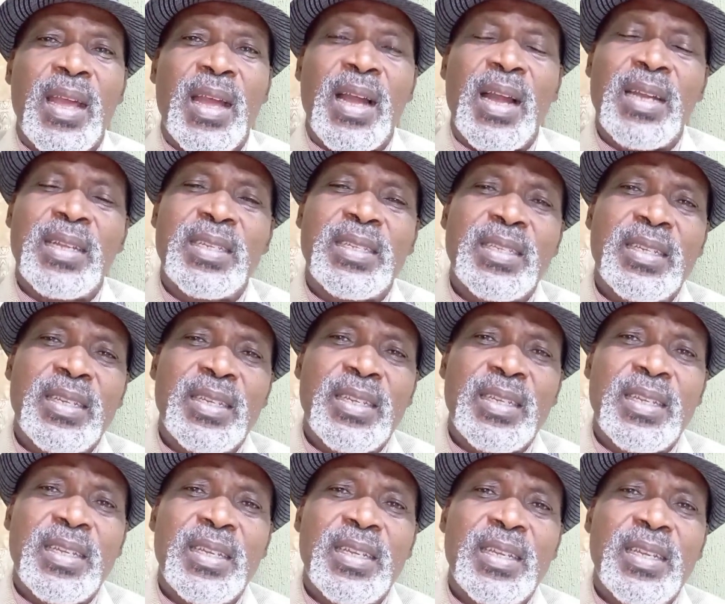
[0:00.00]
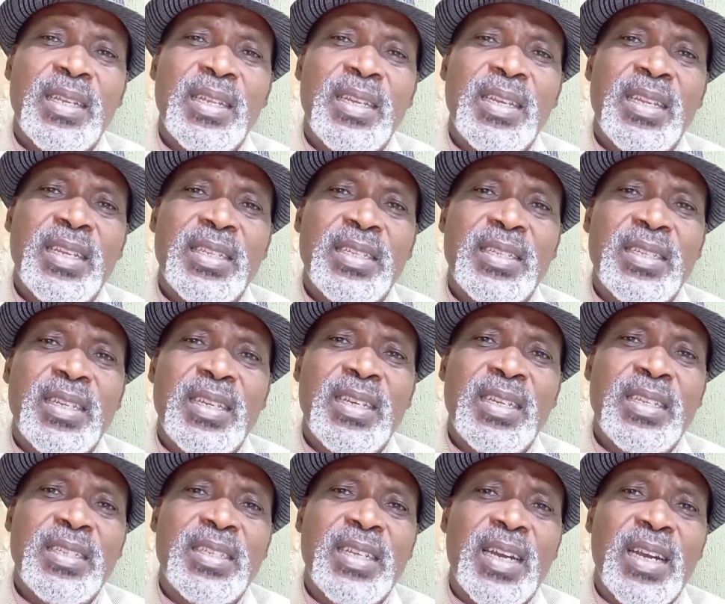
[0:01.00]
And the
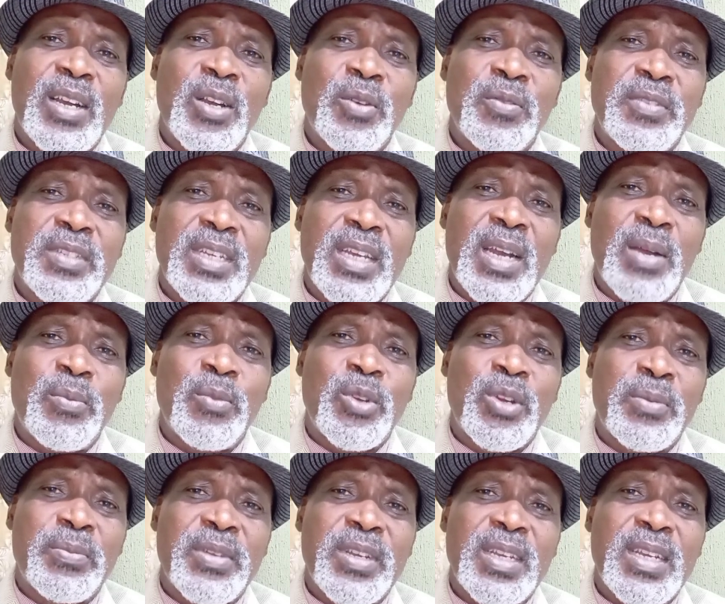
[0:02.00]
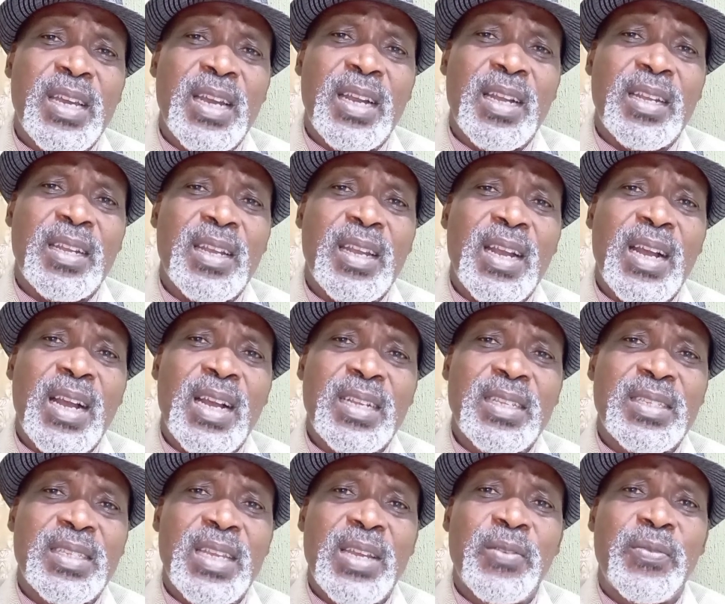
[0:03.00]
leader of the armed robbery gang
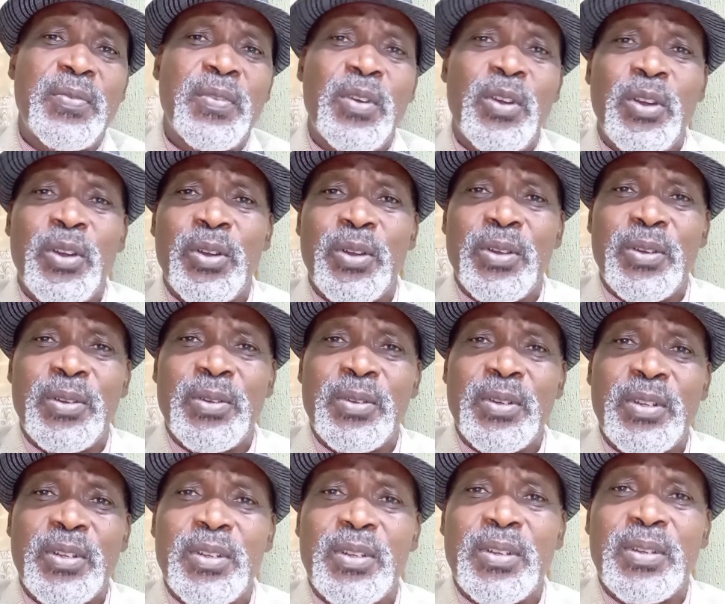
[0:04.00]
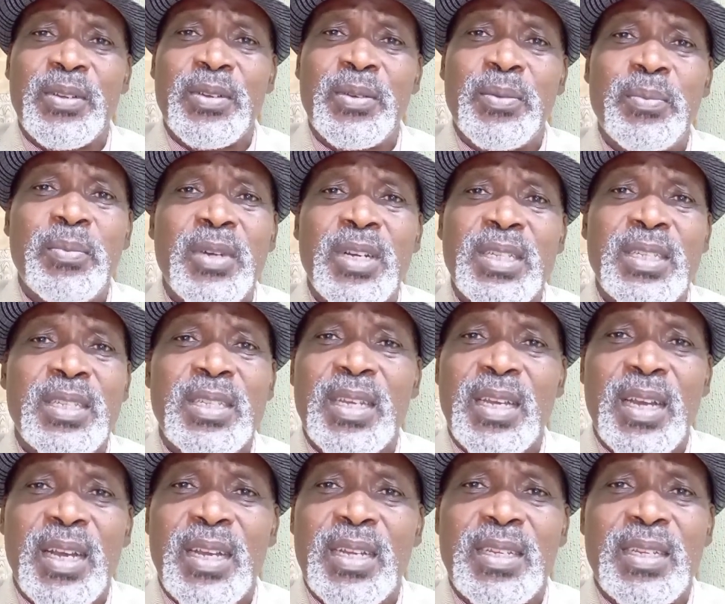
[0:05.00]
asked them for money.
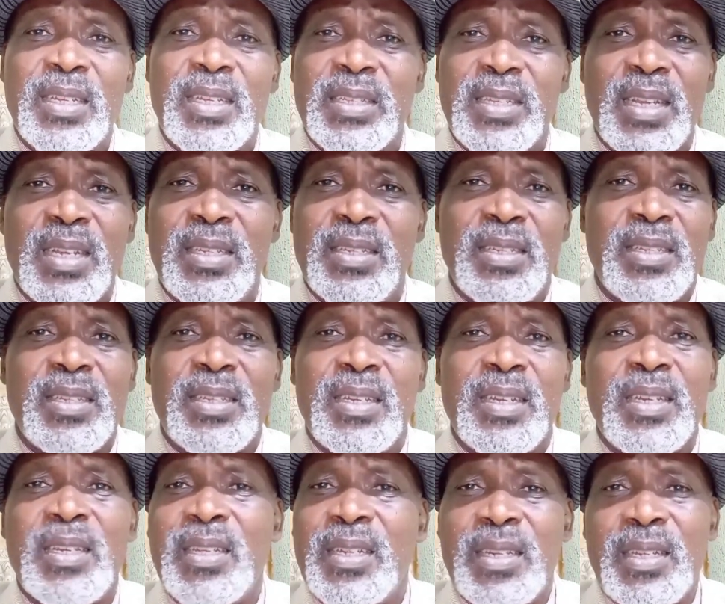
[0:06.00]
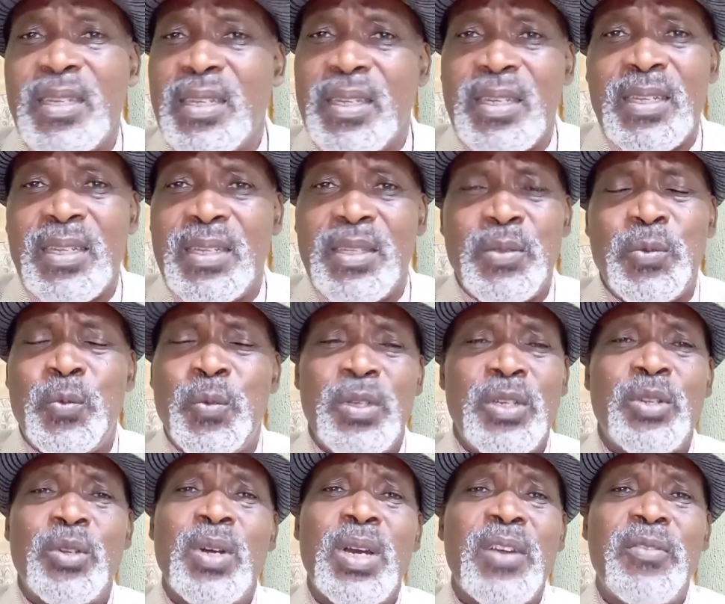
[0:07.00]
And they said, we
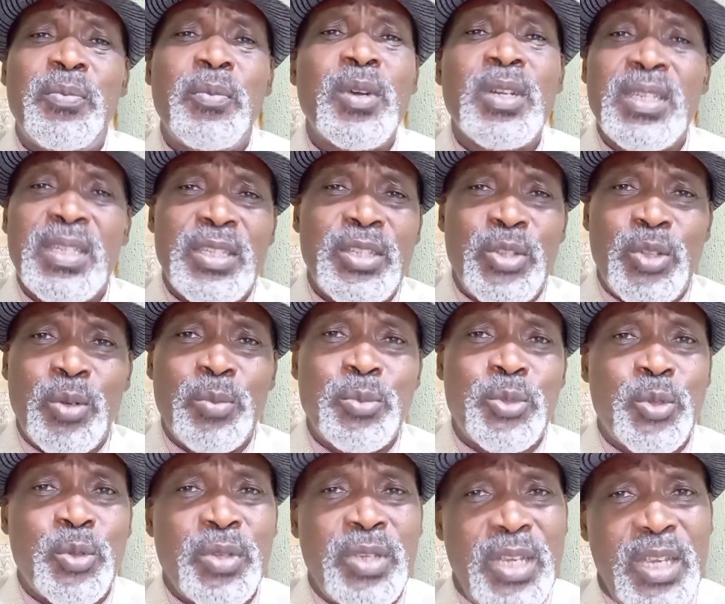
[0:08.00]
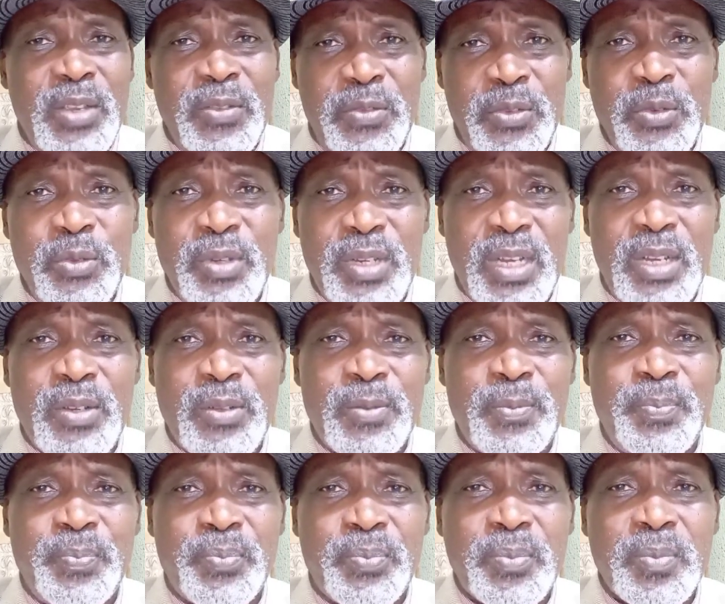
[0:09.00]
don't have money in the home to give you now.
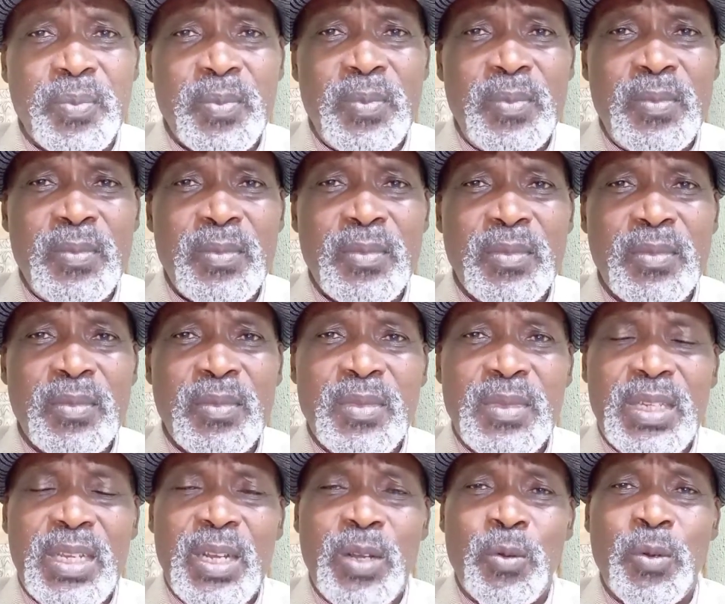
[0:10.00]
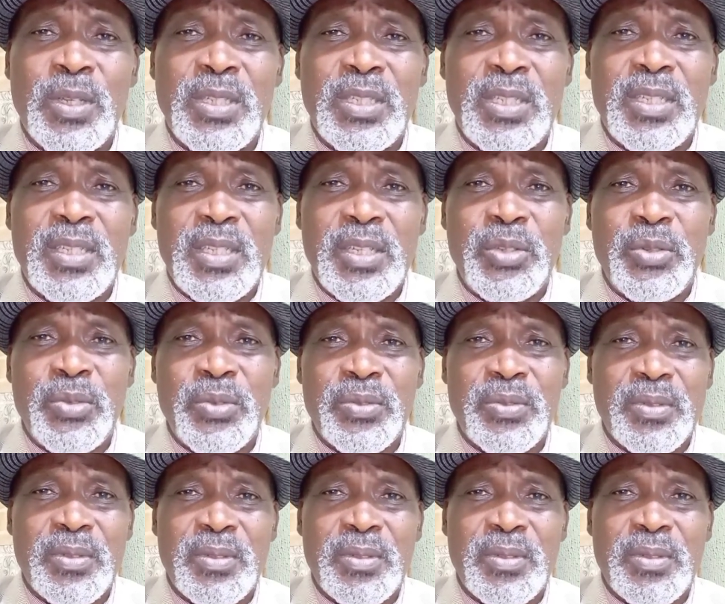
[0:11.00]
And what did he do?